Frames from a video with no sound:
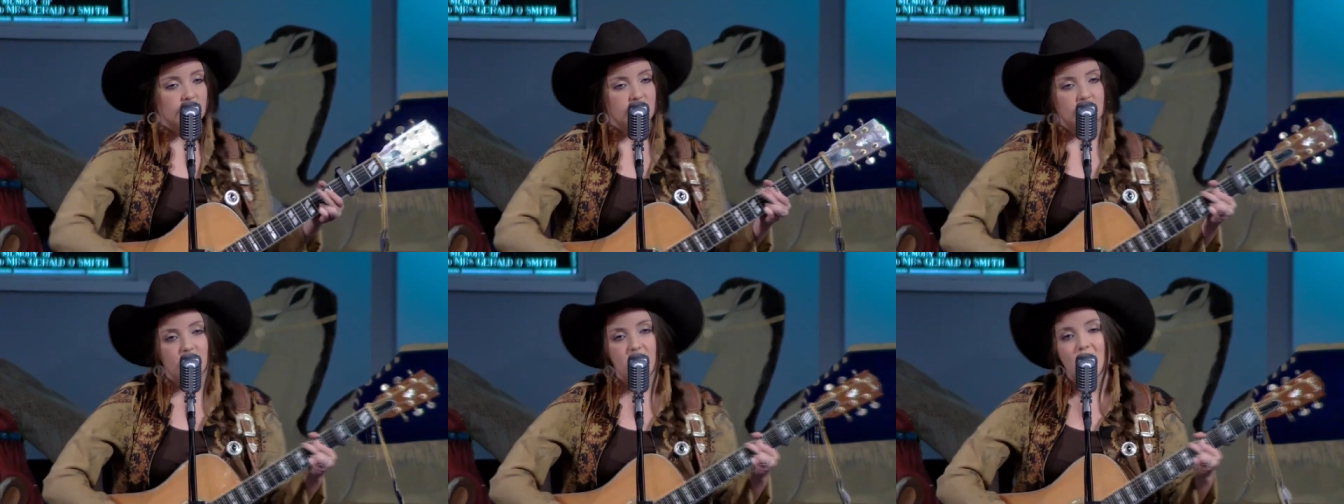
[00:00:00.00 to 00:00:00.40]

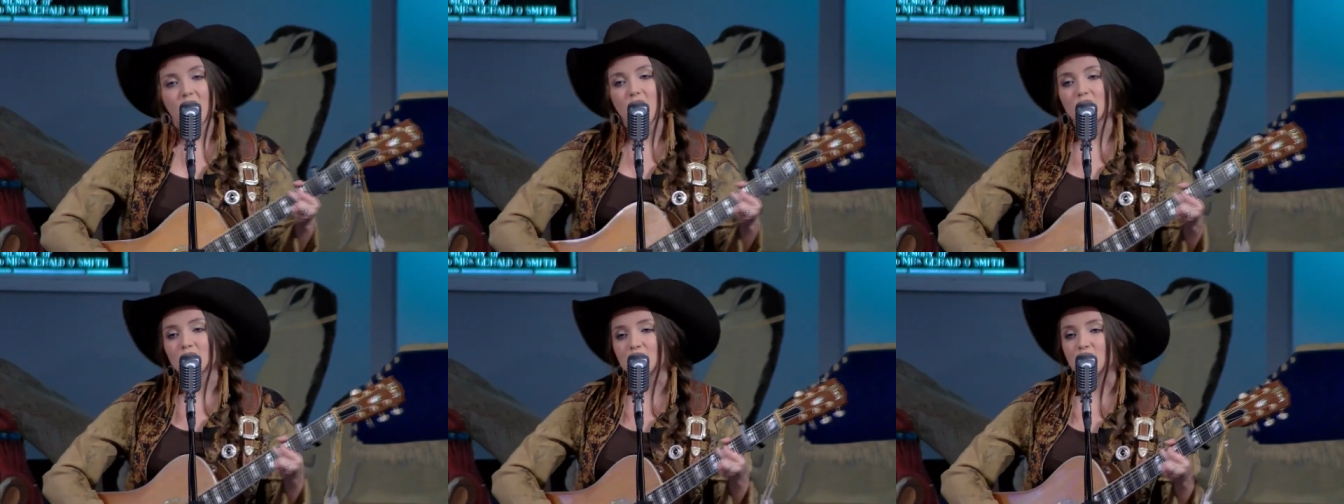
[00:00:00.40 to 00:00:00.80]

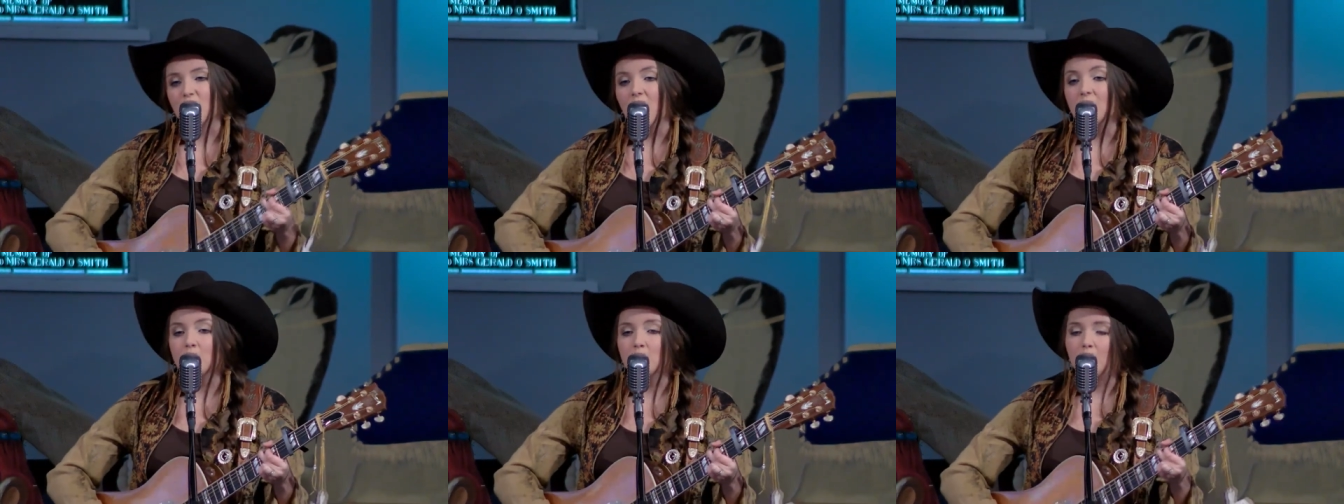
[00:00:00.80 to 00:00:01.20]
star
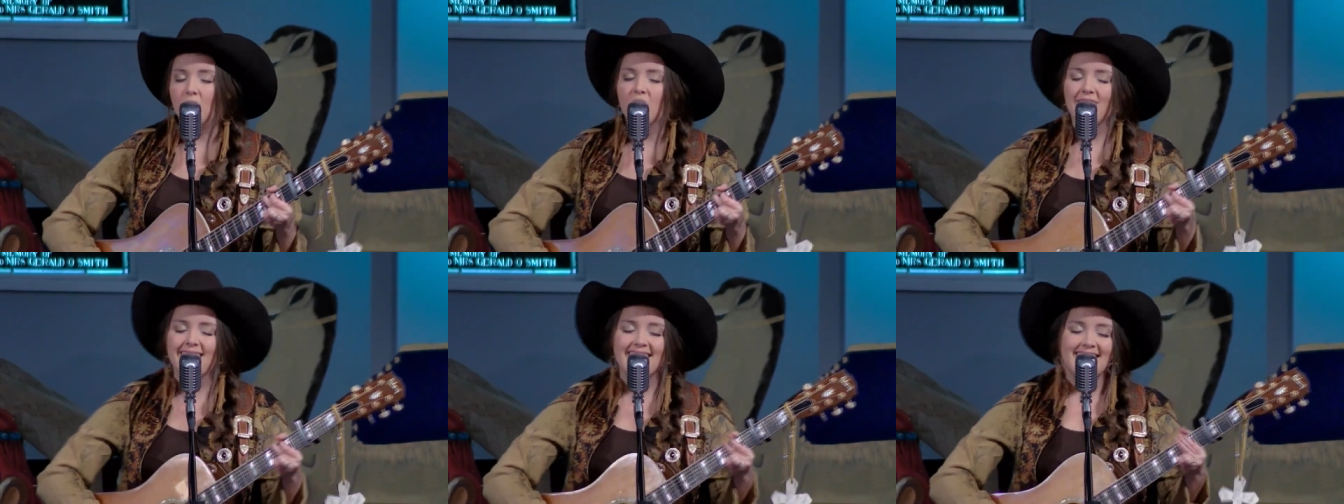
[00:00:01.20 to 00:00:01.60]
shone
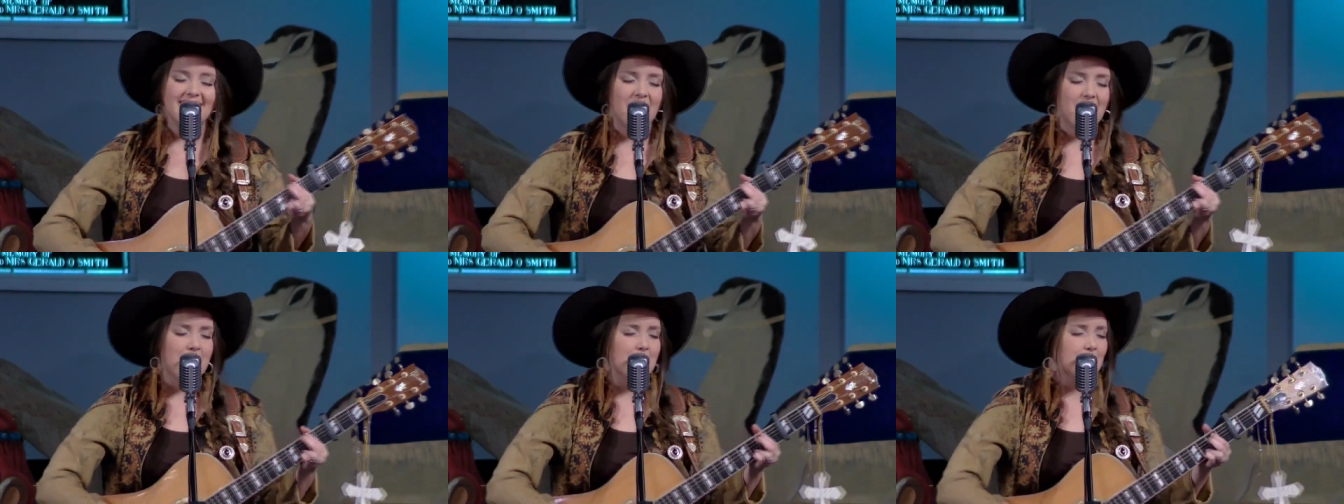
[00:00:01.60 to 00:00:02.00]
bright
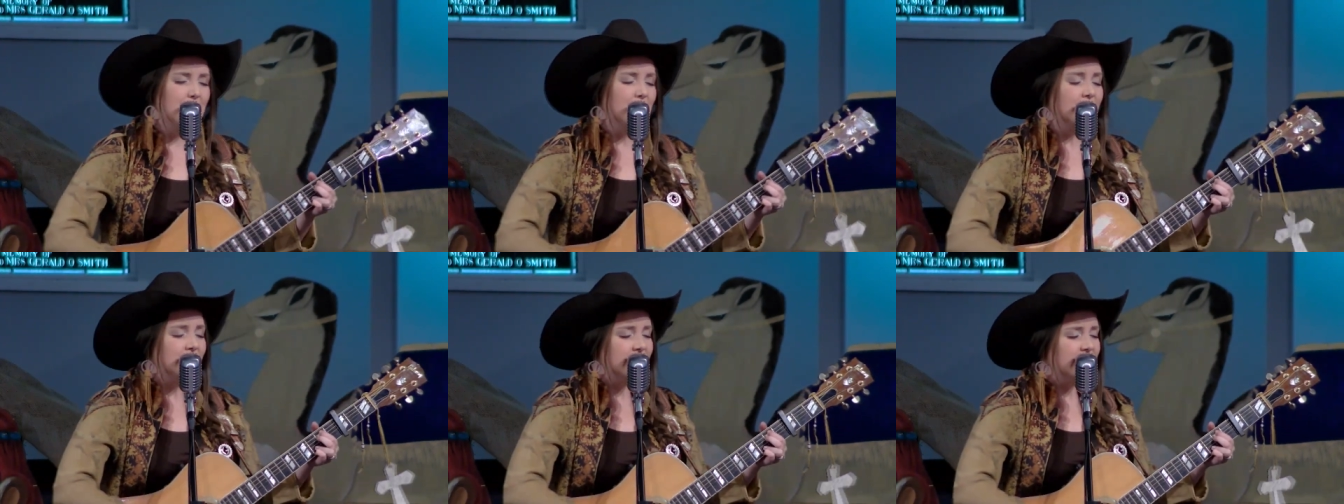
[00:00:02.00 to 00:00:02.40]
up
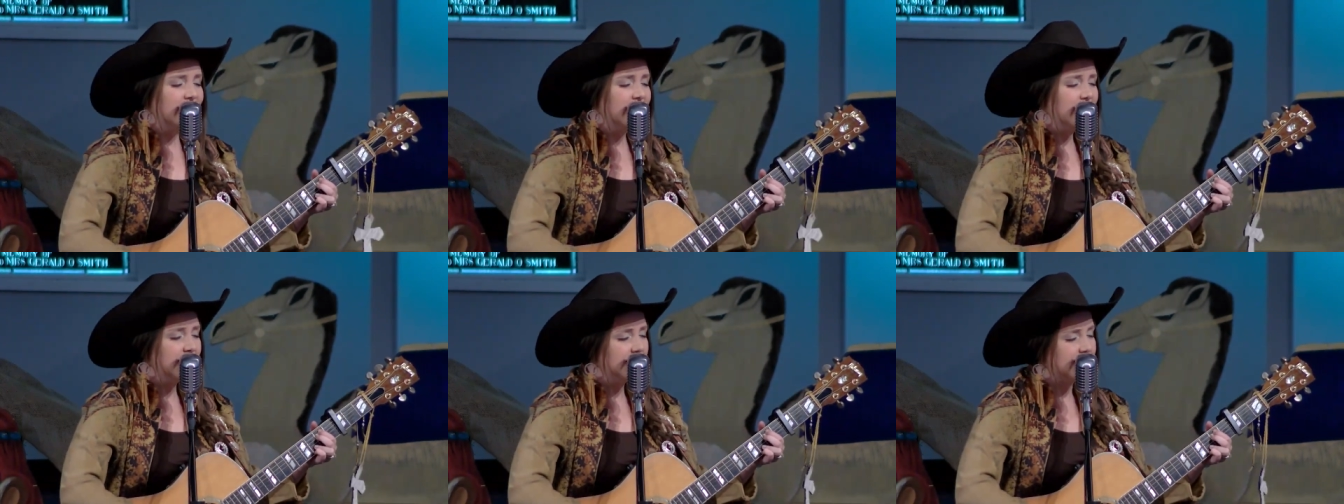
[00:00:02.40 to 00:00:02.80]
in
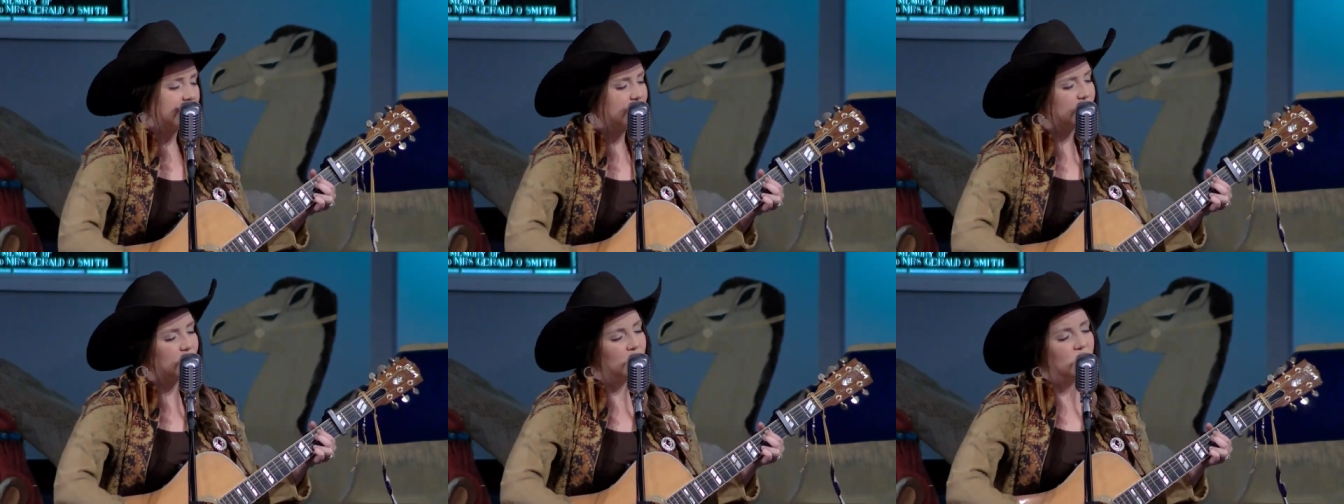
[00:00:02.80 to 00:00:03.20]
the
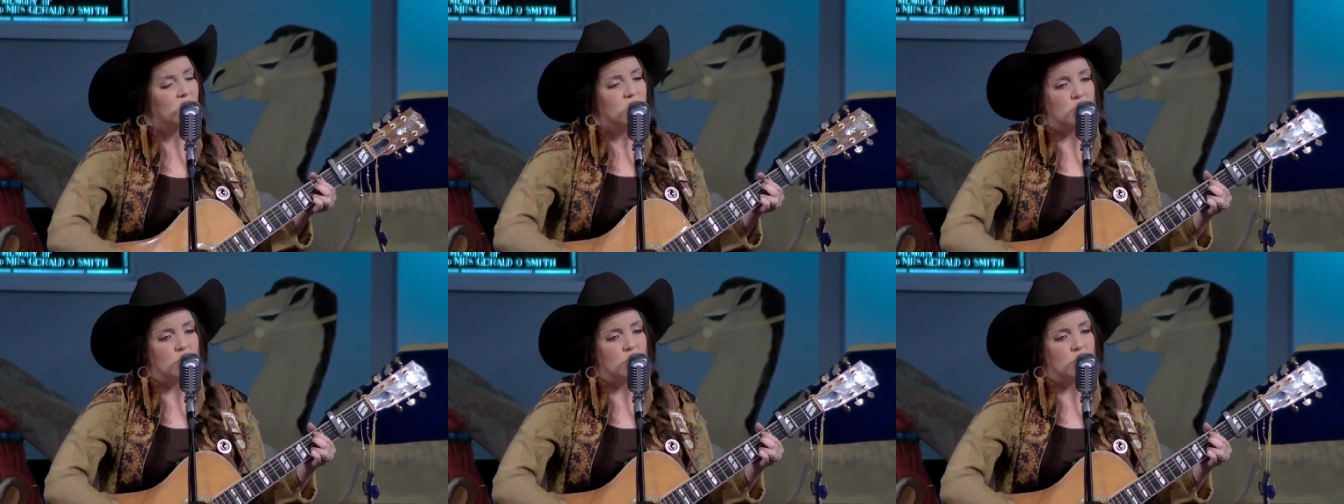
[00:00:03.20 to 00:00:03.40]
east.